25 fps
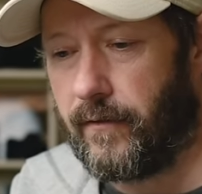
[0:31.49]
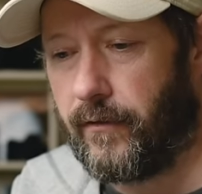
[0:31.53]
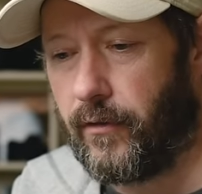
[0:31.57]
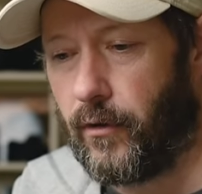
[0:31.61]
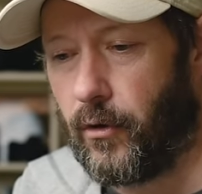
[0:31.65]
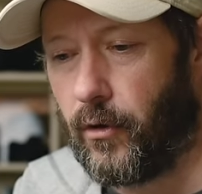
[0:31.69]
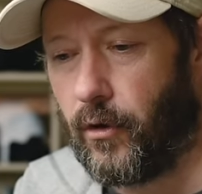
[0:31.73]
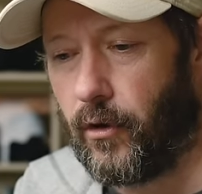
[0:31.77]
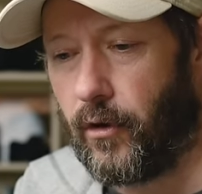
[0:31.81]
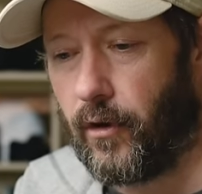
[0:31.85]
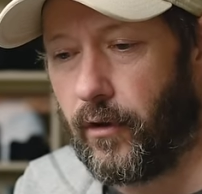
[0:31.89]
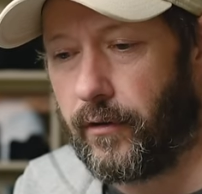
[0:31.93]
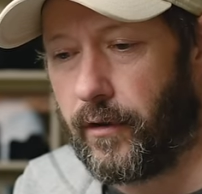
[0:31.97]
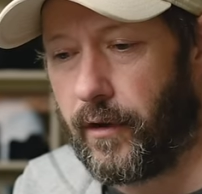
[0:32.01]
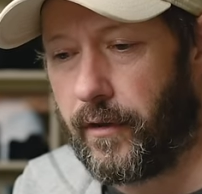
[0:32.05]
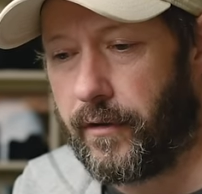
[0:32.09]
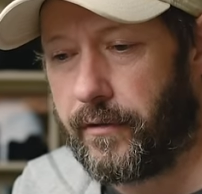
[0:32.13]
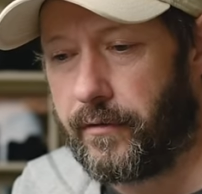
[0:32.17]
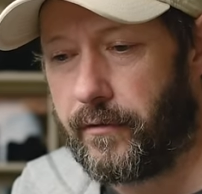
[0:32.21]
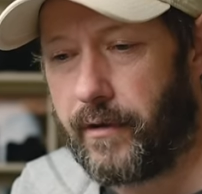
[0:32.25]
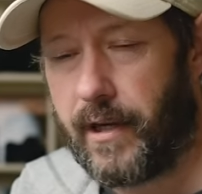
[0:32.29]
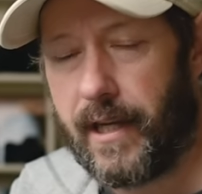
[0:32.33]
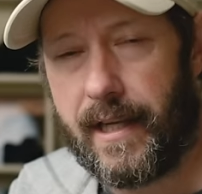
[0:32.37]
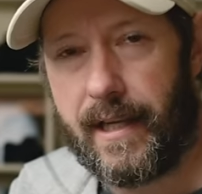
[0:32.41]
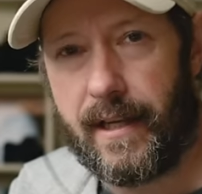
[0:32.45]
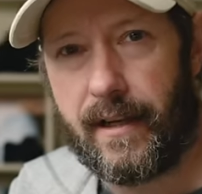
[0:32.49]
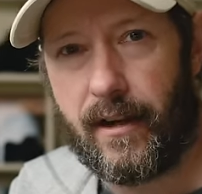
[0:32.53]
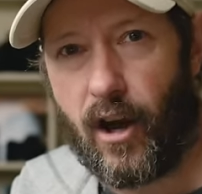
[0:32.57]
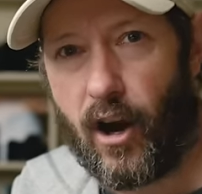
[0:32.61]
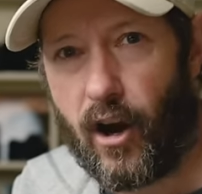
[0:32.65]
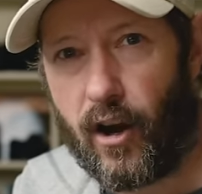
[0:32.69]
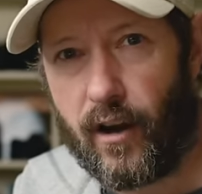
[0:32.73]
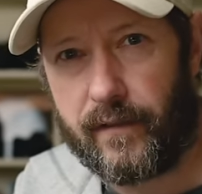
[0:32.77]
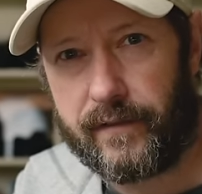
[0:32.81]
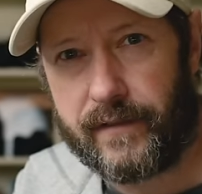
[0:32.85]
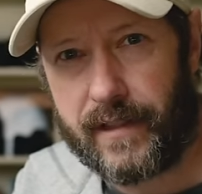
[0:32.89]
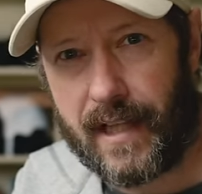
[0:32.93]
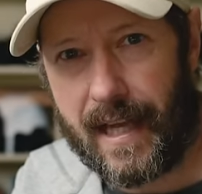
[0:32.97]
For the three and a
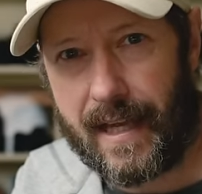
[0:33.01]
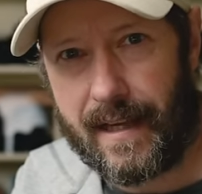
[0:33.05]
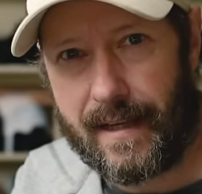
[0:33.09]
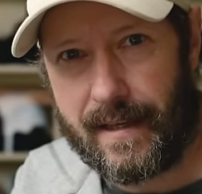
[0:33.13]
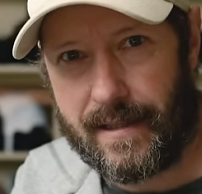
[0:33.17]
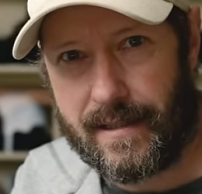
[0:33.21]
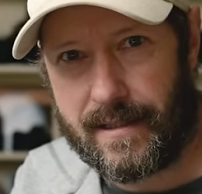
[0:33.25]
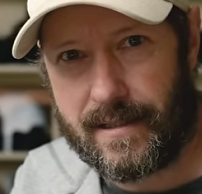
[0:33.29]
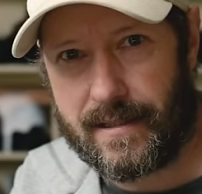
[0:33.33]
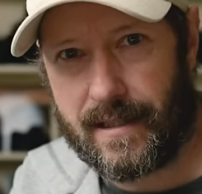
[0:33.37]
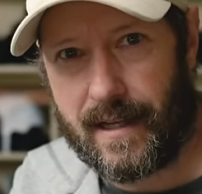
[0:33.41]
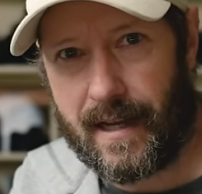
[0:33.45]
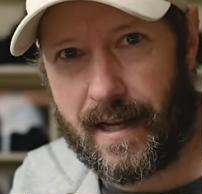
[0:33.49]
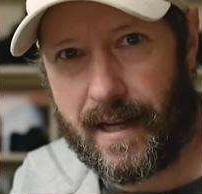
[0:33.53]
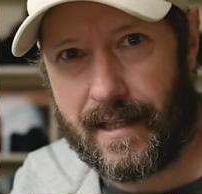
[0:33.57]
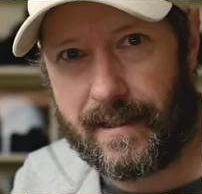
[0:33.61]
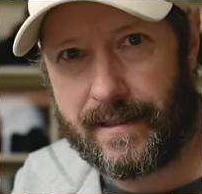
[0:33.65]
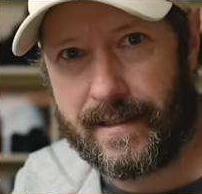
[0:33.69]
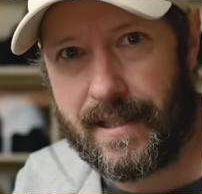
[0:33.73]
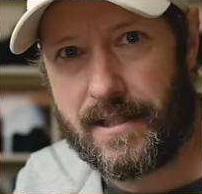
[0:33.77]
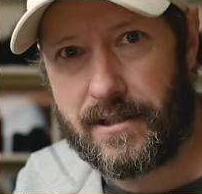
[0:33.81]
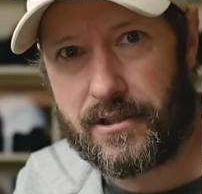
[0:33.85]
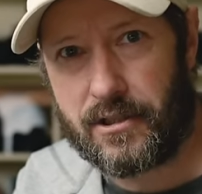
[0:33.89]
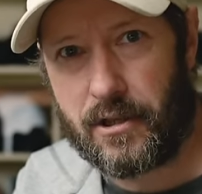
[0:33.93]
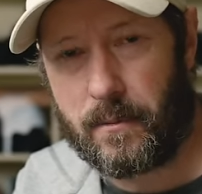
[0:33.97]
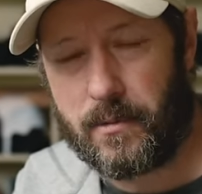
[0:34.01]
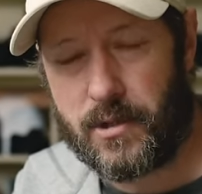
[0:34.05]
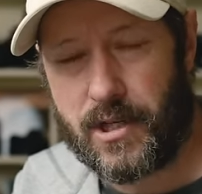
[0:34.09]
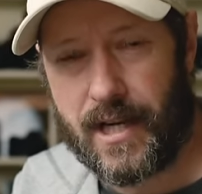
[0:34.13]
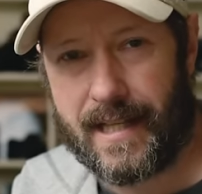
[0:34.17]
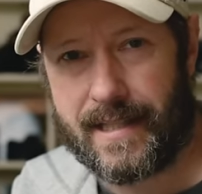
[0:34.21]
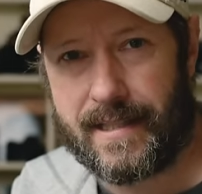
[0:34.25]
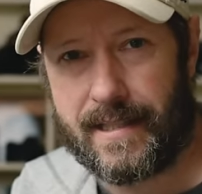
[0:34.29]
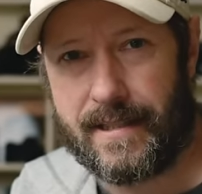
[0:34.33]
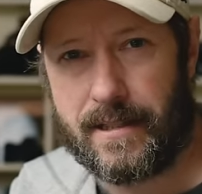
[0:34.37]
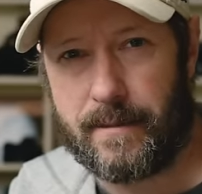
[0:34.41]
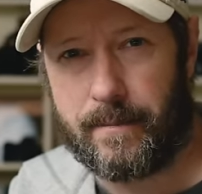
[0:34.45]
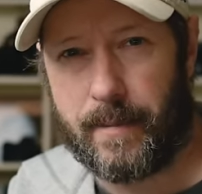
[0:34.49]
half days, I didn't stop
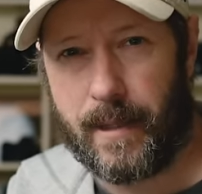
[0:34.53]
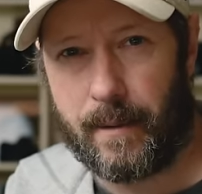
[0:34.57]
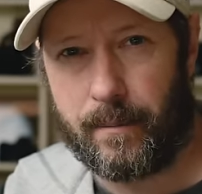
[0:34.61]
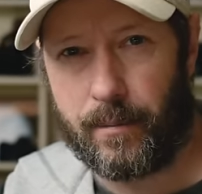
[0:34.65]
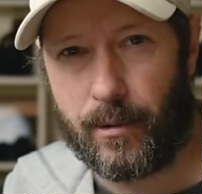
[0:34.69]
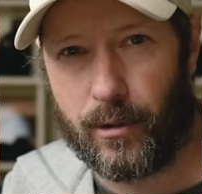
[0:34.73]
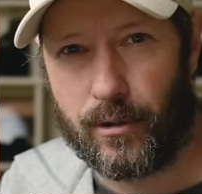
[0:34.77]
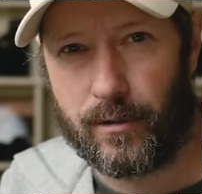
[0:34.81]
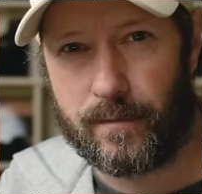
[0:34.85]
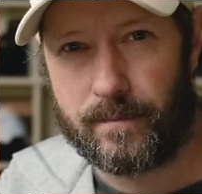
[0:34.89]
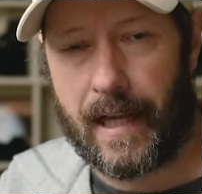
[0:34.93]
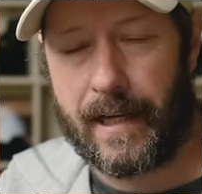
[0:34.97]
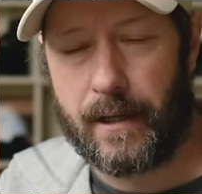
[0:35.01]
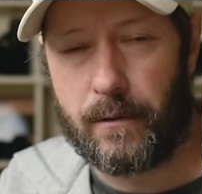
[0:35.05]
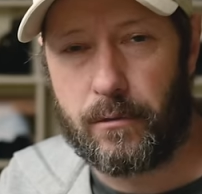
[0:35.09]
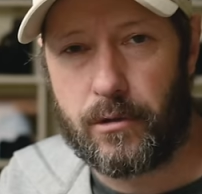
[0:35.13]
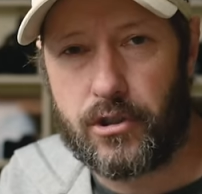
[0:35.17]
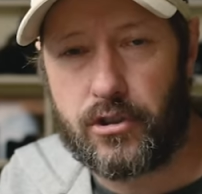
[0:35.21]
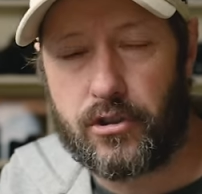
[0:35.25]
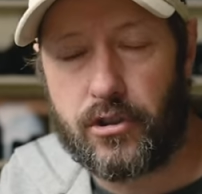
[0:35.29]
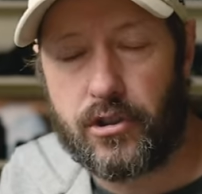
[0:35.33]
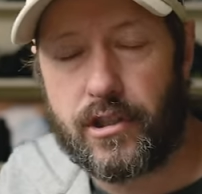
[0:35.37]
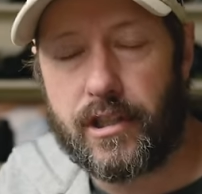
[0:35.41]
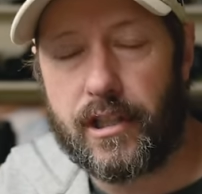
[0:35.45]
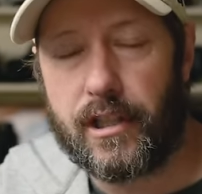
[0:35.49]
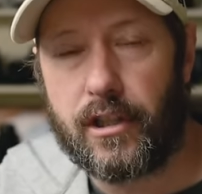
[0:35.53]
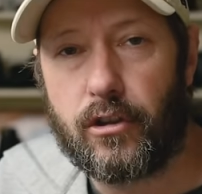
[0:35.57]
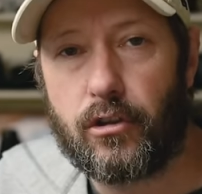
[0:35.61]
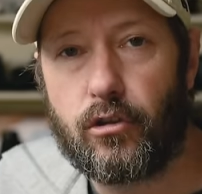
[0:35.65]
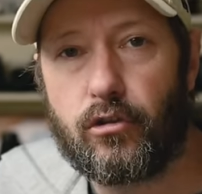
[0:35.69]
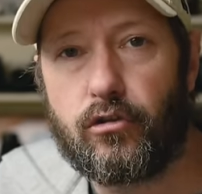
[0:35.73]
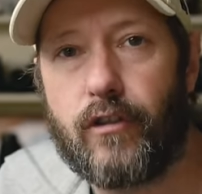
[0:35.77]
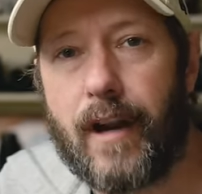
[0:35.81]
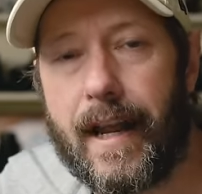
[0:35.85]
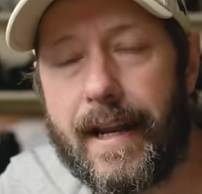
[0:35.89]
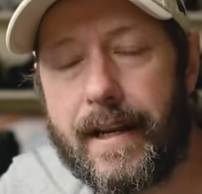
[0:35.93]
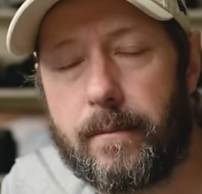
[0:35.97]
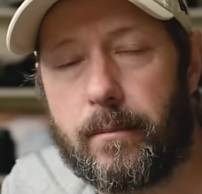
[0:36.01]
chatting to people, and it was just
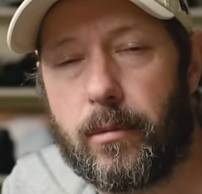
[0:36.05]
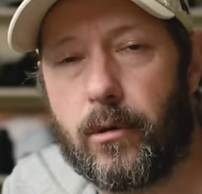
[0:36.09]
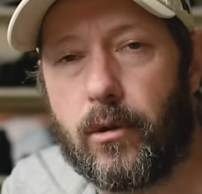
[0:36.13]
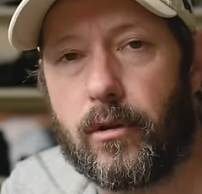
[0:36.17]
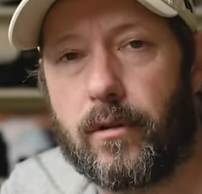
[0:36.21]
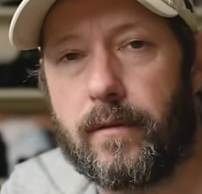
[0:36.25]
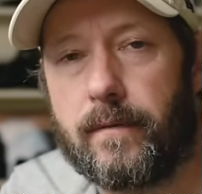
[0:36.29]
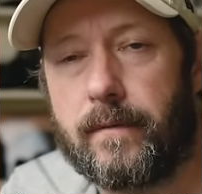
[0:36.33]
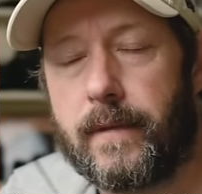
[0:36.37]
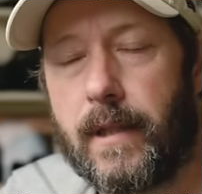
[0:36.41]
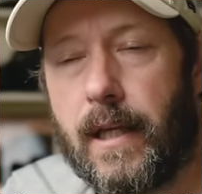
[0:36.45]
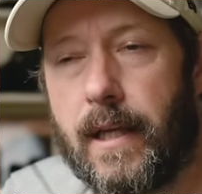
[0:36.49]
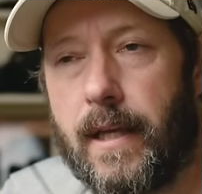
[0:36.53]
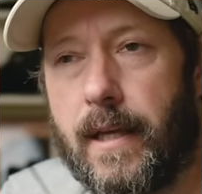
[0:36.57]
incredible